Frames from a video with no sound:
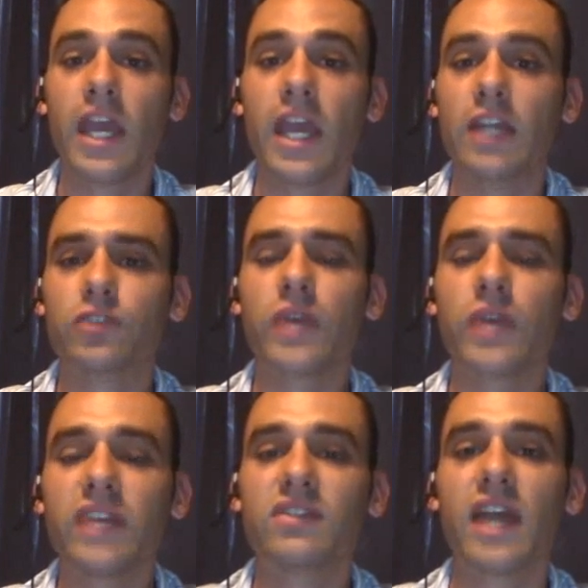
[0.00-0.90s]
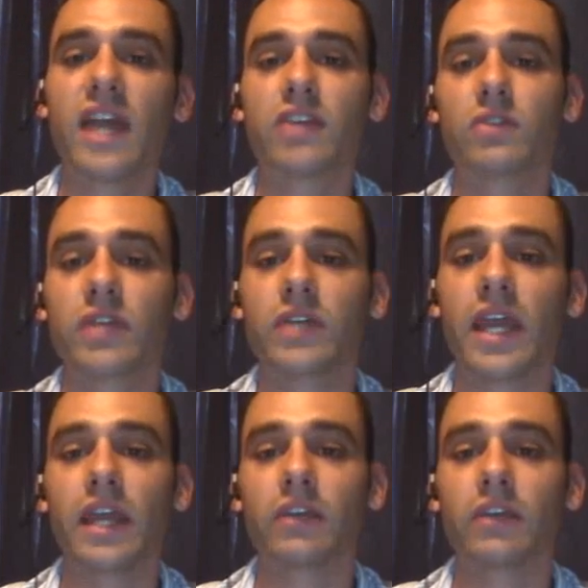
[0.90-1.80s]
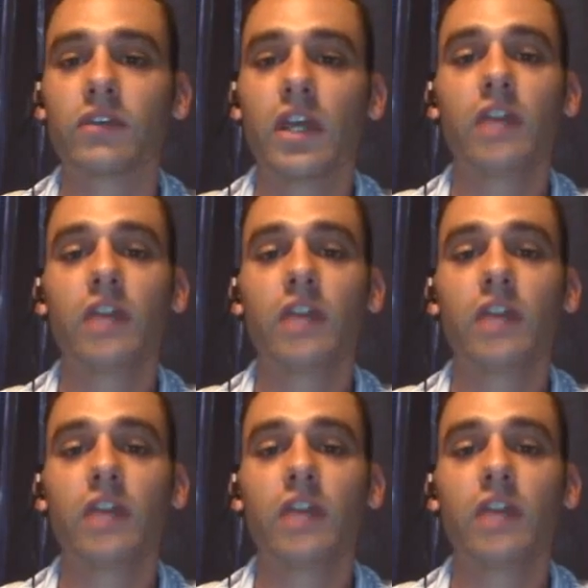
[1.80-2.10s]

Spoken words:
and transnational gangs